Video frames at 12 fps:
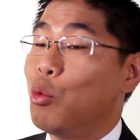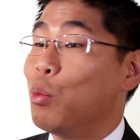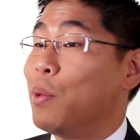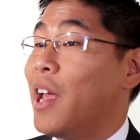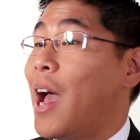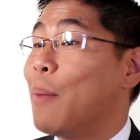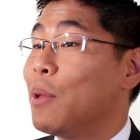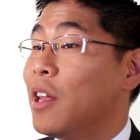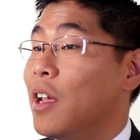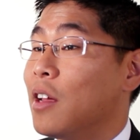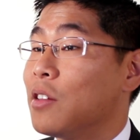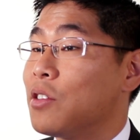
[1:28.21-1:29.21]
We'll be happy
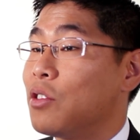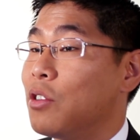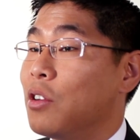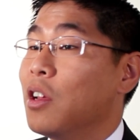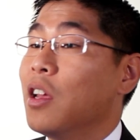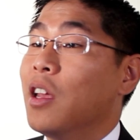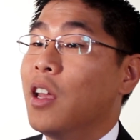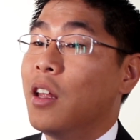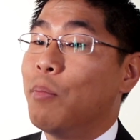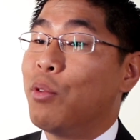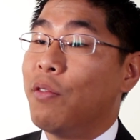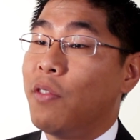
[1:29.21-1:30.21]
to answer
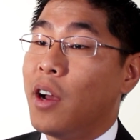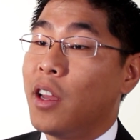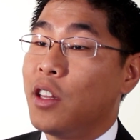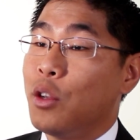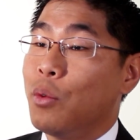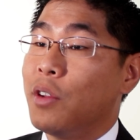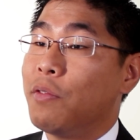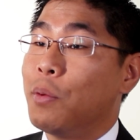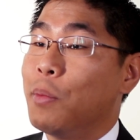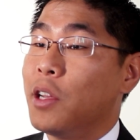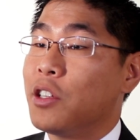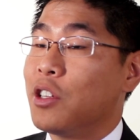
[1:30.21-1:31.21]
and provide you
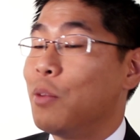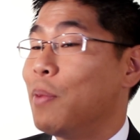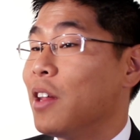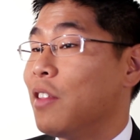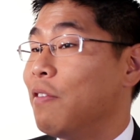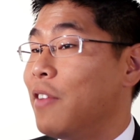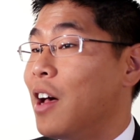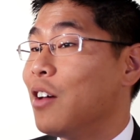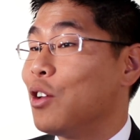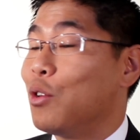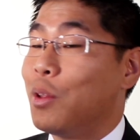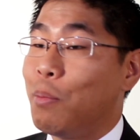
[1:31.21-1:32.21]
information about the
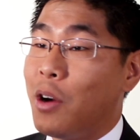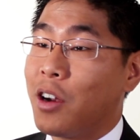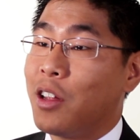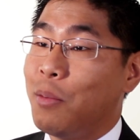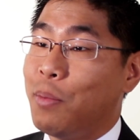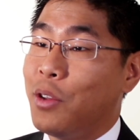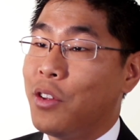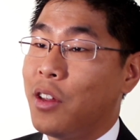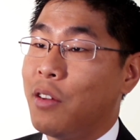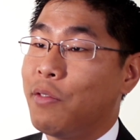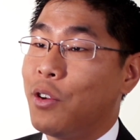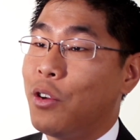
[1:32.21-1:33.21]
value and the
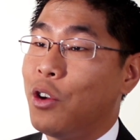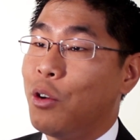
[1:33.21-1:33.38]
marketability of your